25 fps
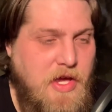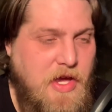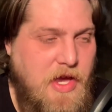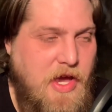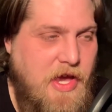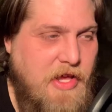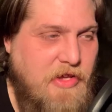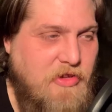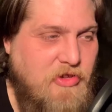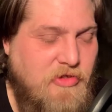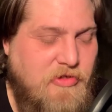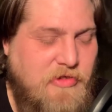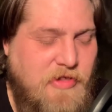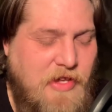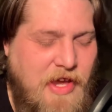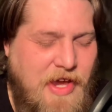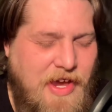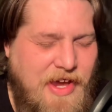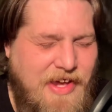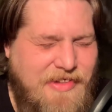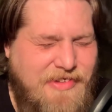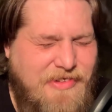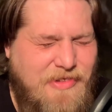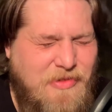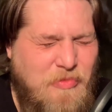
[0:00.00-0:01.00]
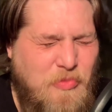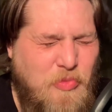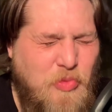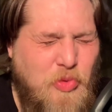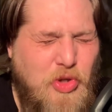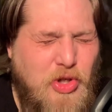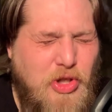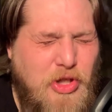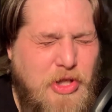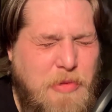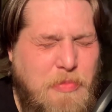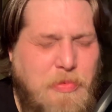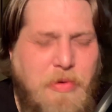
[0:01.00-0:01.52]
And just, I had some
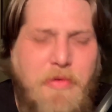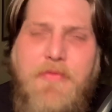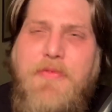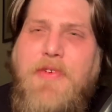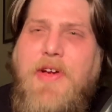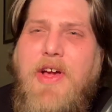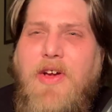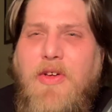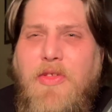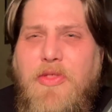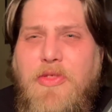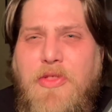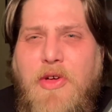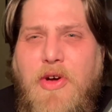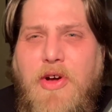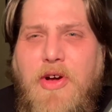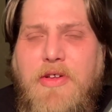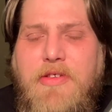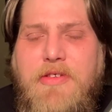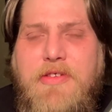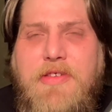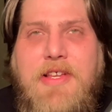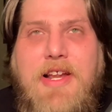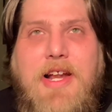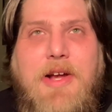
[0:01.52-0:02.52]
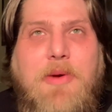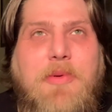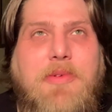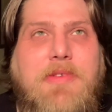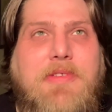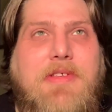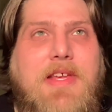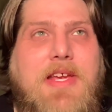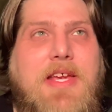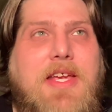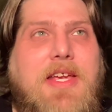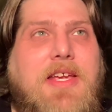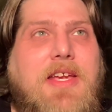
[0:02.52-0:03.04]
really profound thoughts that I was
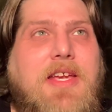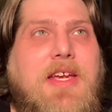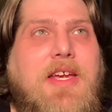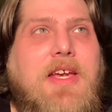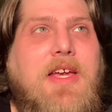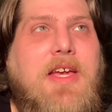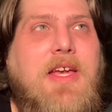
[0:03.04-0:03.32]
like,